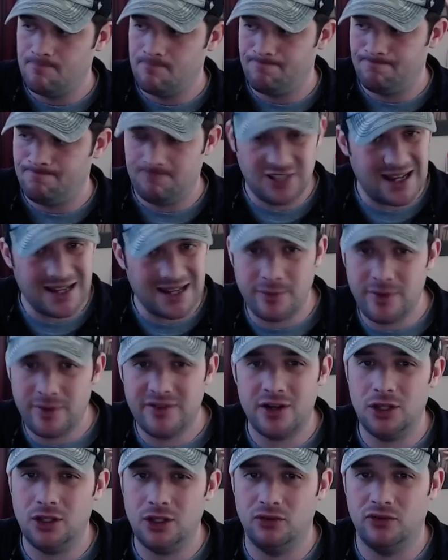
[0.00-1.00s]
it's not going to be
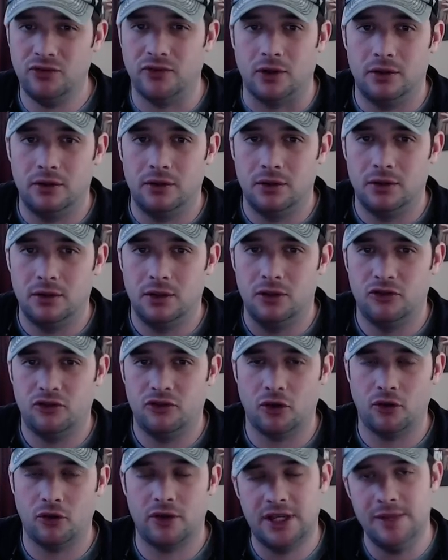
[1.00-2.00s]
very useful.
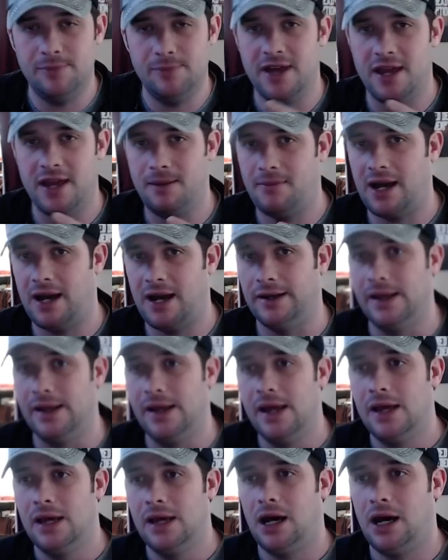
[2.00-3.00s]
So keep that in mind.
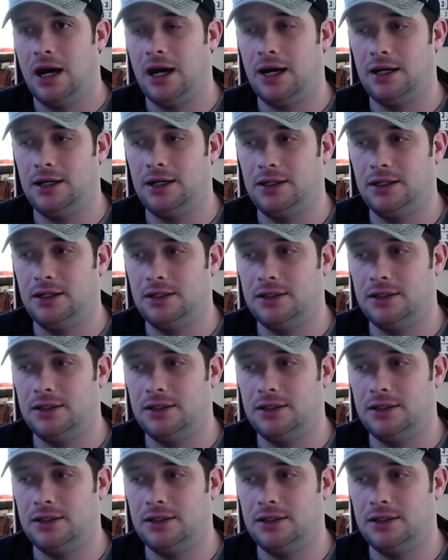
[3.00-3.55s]
The